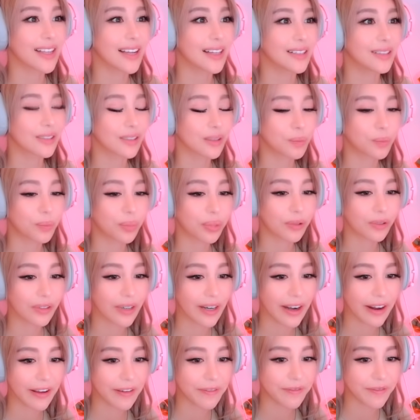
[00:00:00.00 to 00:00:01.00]
That looks
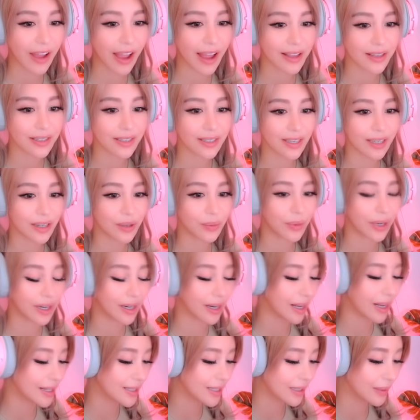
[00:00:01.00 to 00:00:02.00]
pretty fancy. We
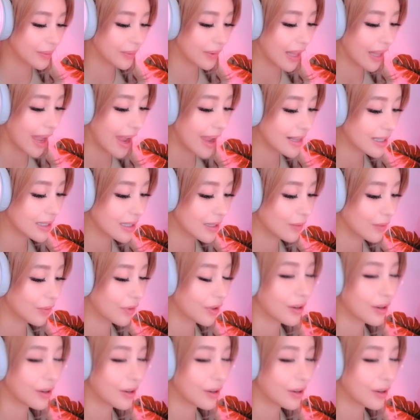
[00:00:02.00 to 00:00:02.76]
need some lights, of